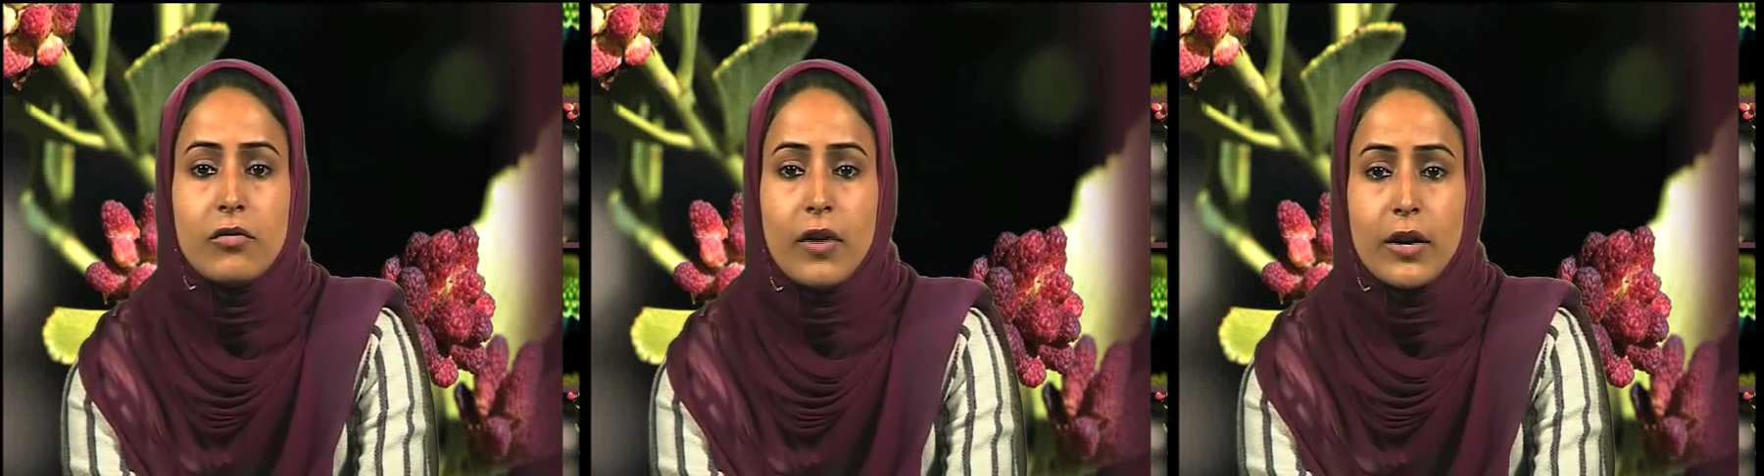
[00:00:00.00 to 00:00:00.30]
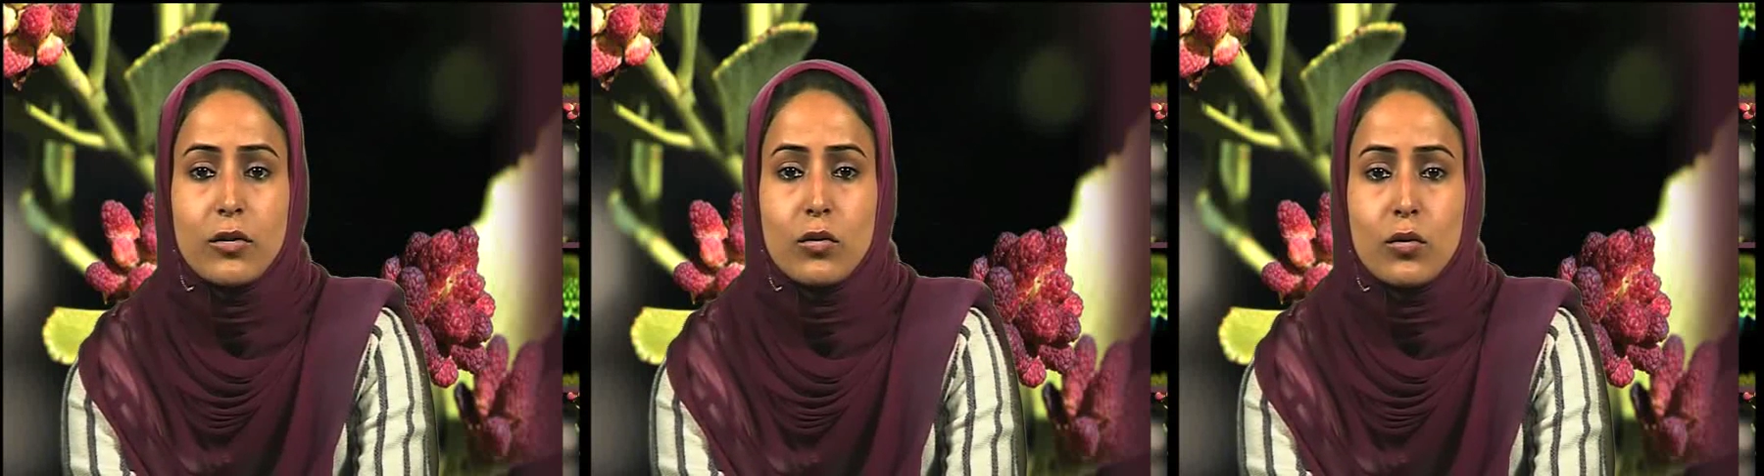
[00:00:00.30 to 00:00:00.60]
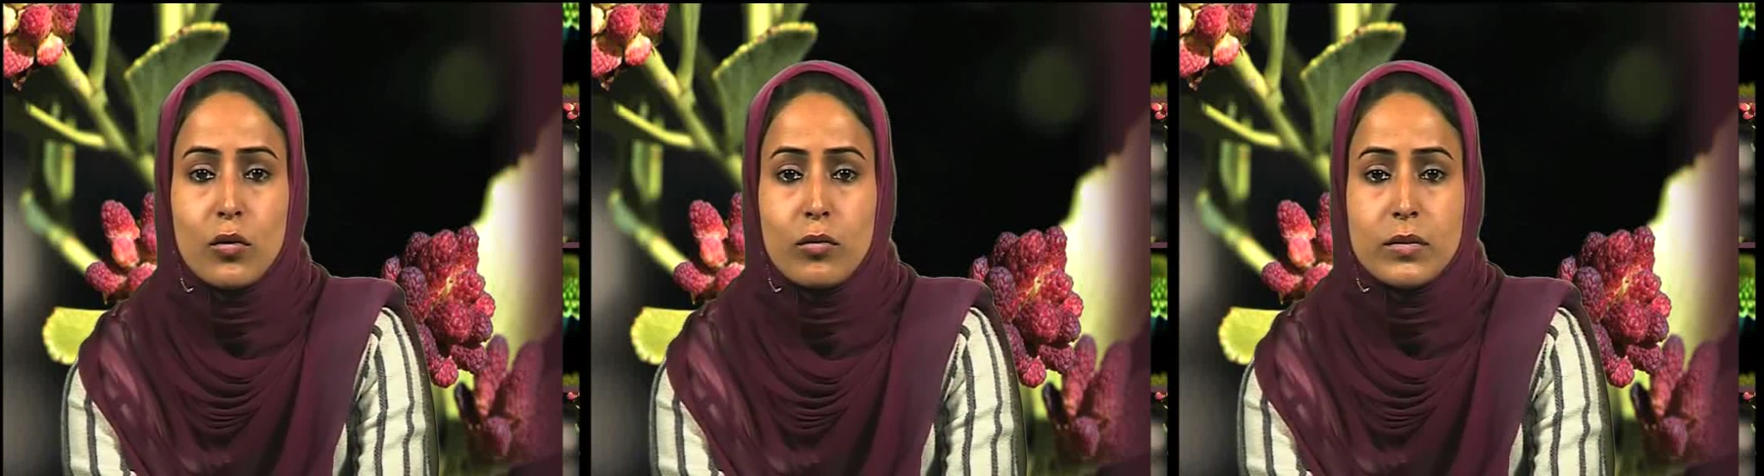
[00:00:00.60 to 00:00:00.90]

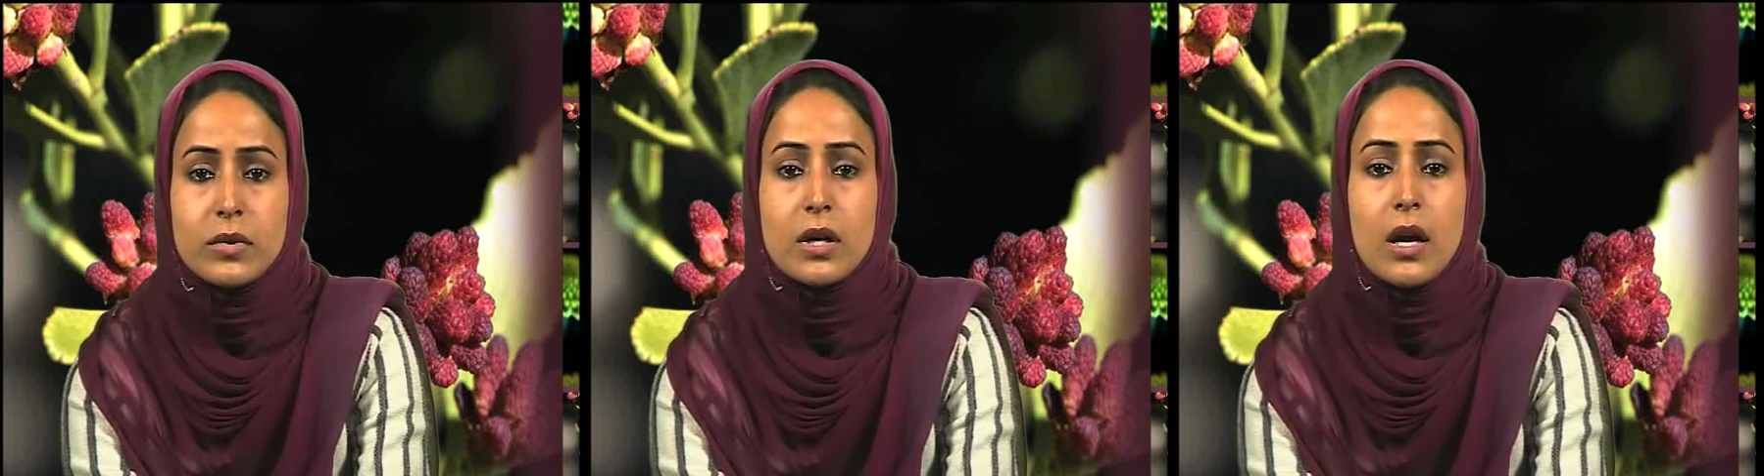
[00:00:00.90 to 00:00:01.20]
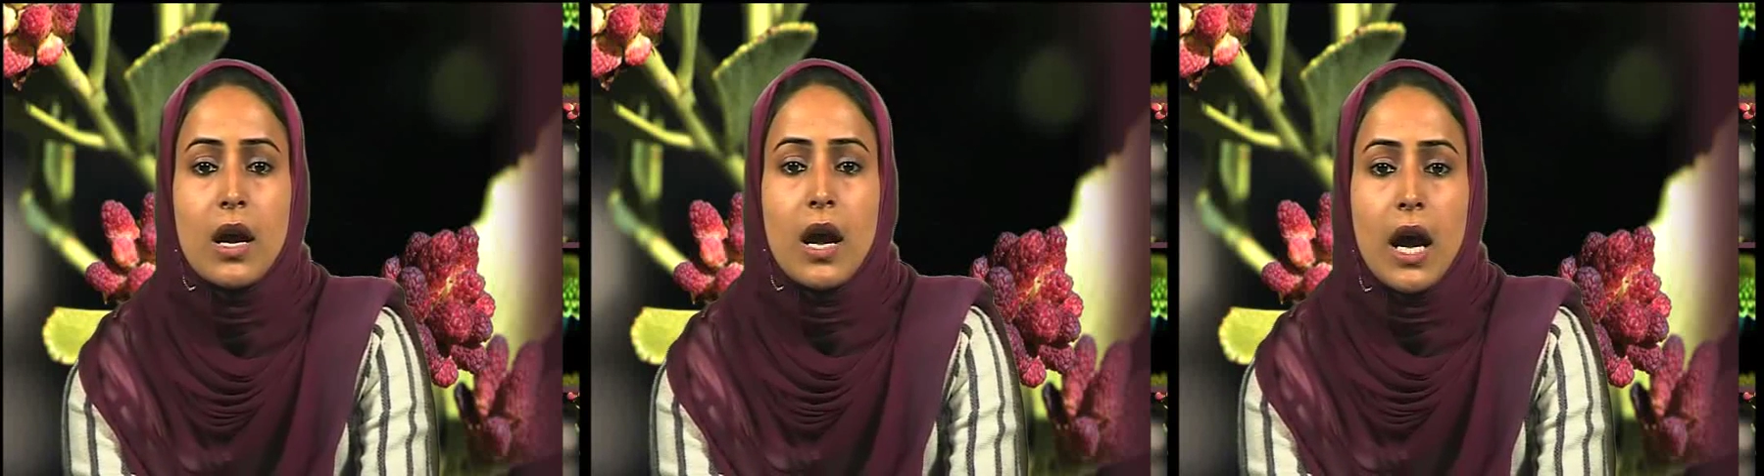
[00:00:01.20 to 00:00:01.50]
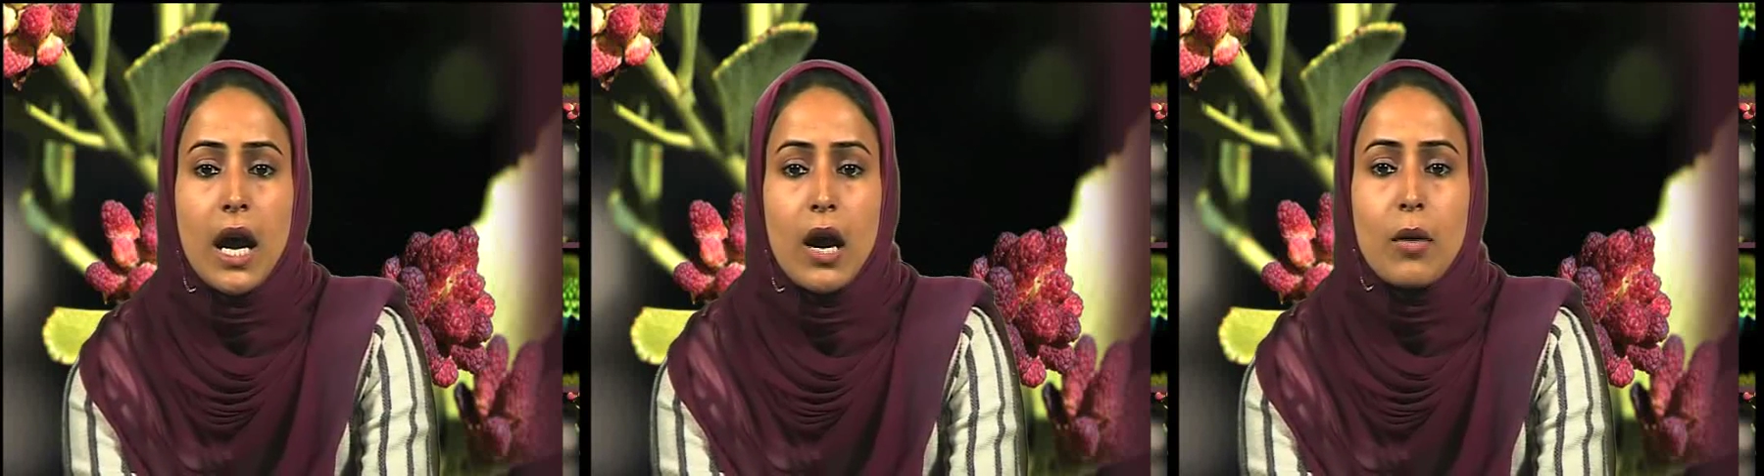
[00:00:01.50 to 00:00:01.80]
phytochromes
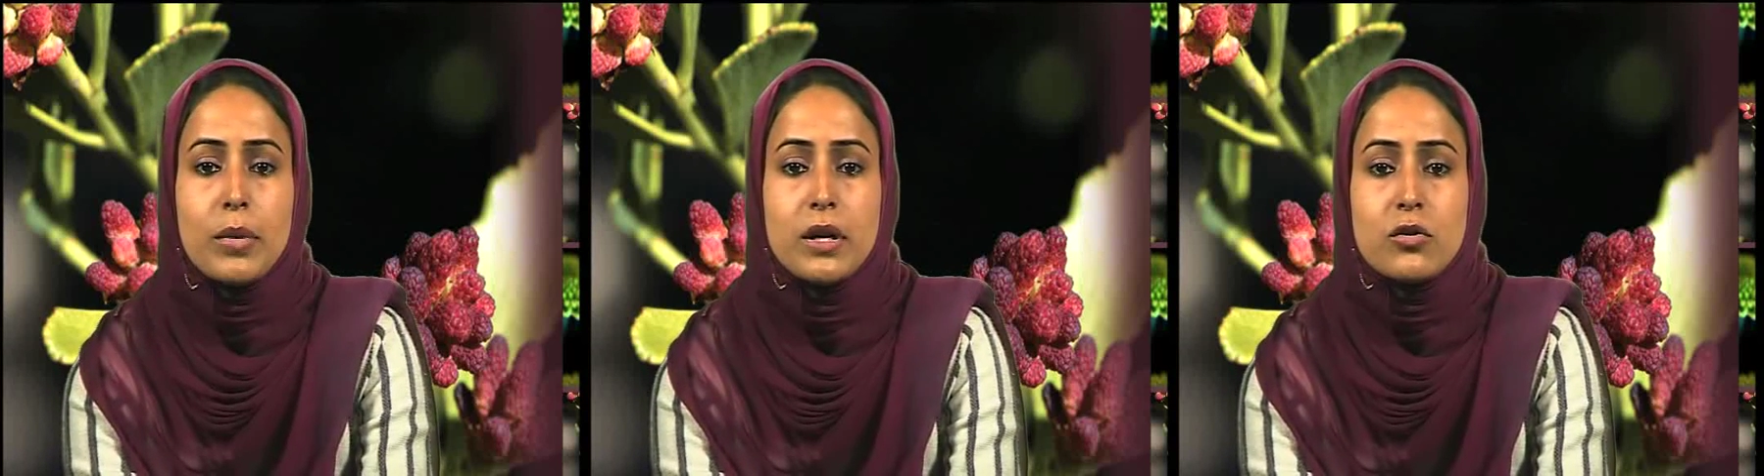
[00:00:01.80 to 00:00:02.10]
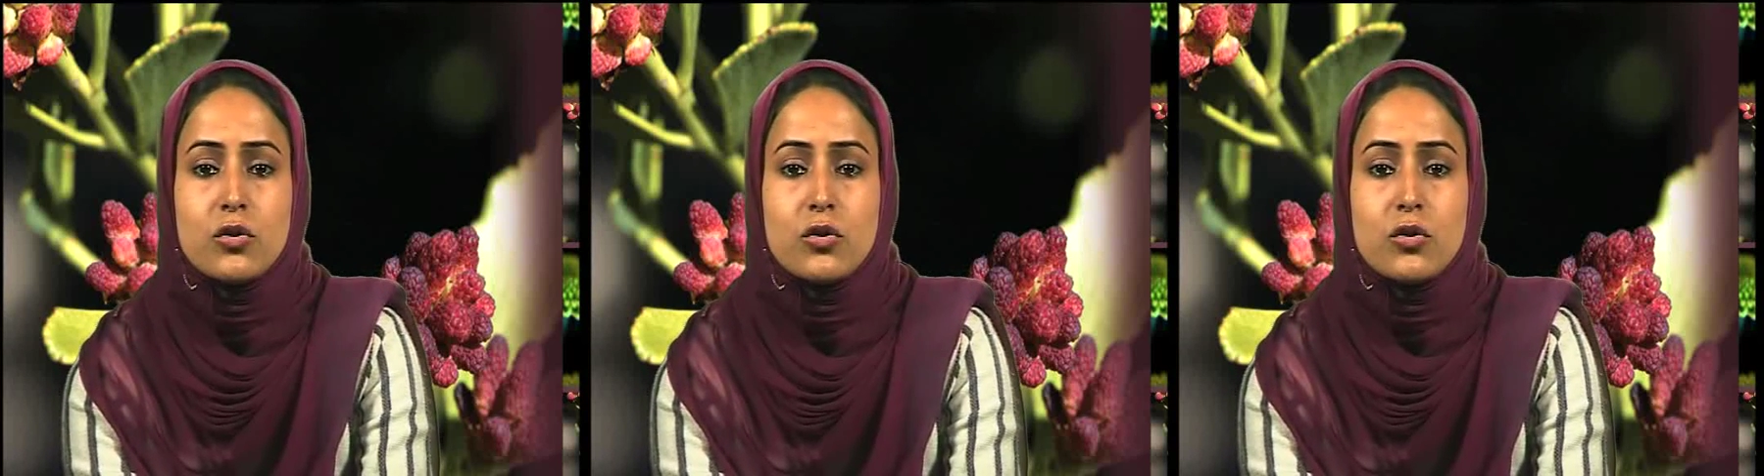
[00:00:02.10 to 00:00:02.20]
have been